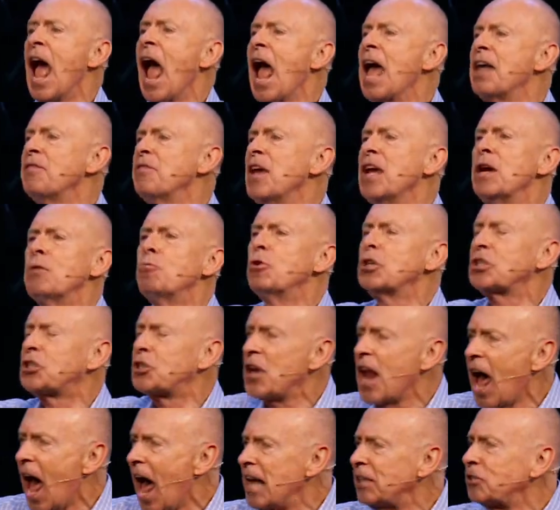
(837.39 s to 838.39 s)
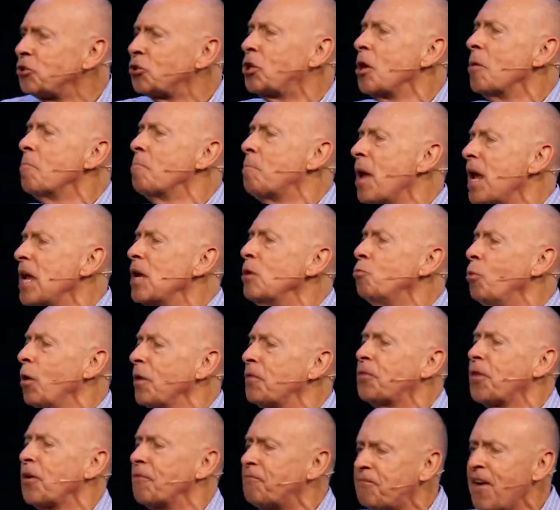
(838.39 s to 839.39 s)
and it was nice to be
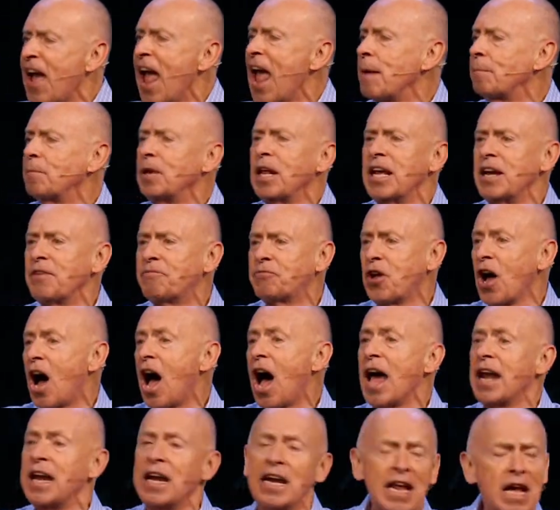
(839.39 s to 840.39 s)
with the family of God,